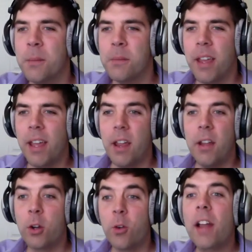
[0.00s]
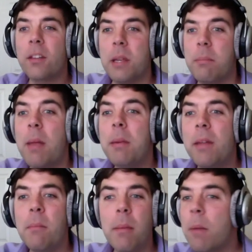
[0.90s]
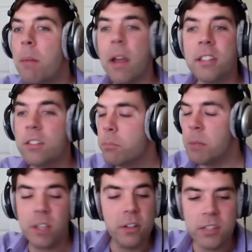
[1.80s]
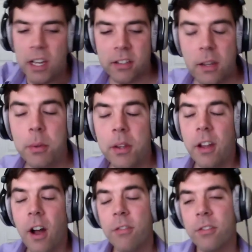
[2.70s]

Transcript: And correct me, maybe my misunderstanding is completely off.